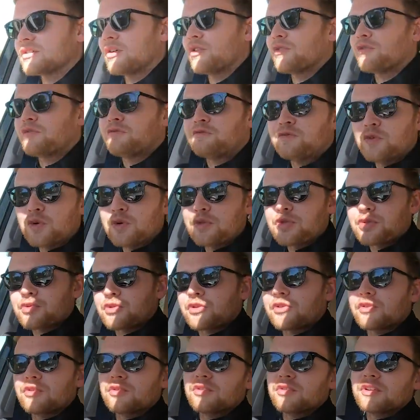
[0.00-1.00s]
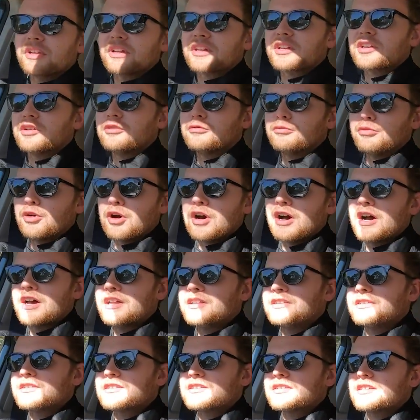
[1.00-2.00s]
on full throttle, it
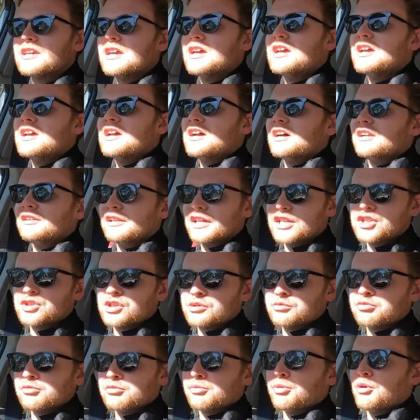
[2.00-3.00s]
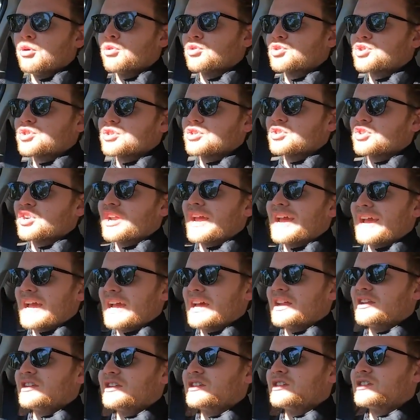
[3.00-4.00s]
combines electric propulsion
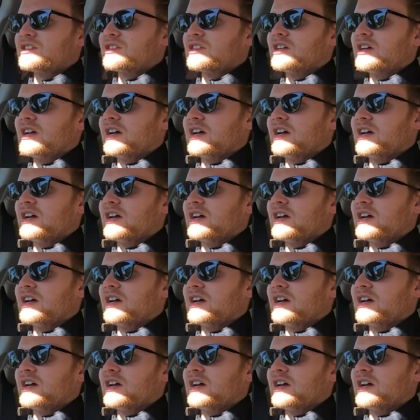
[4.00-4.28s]
and